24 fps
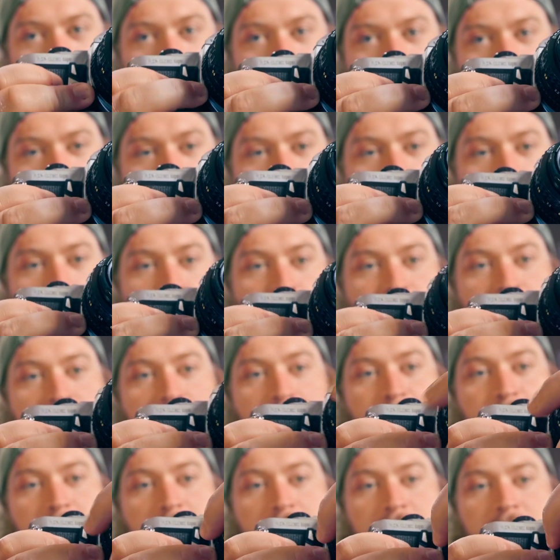Just push
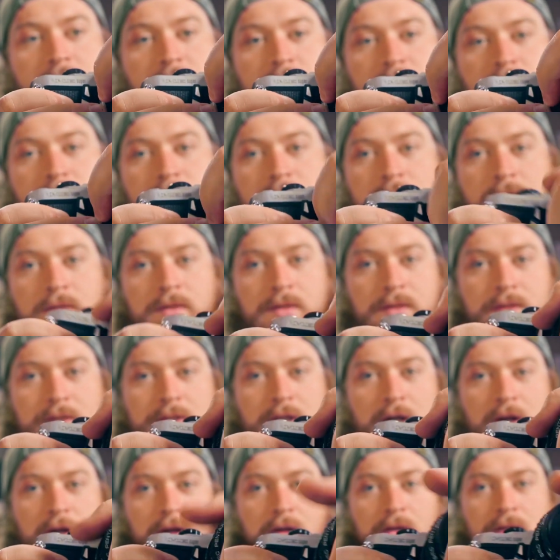that button,
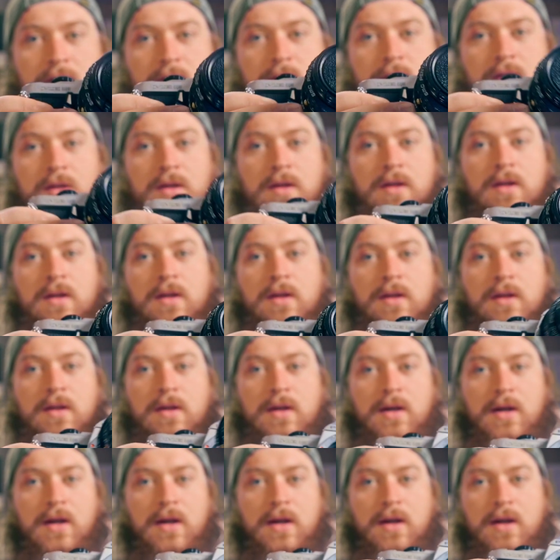turn,
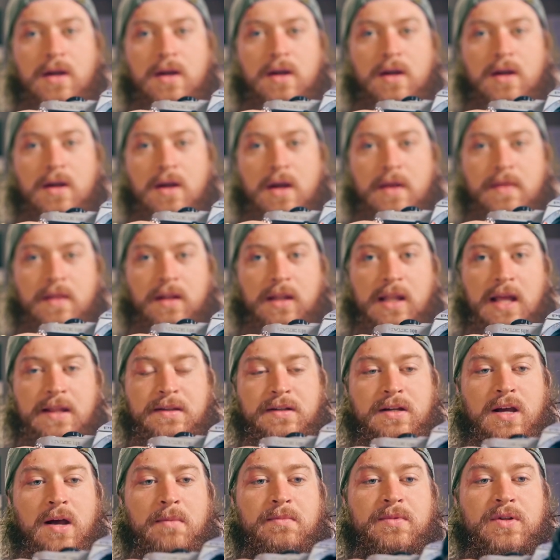and the
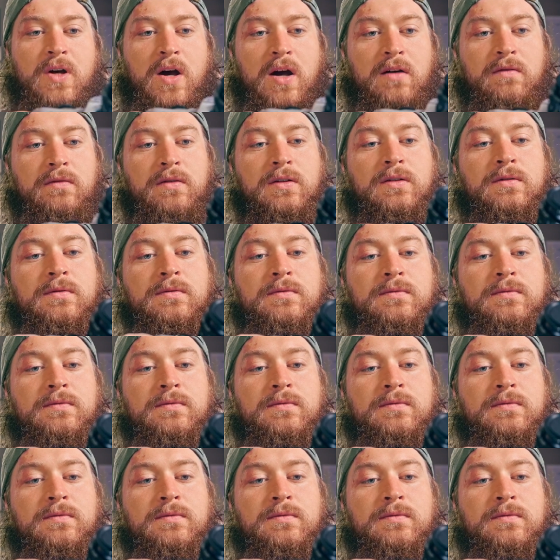lens comes off.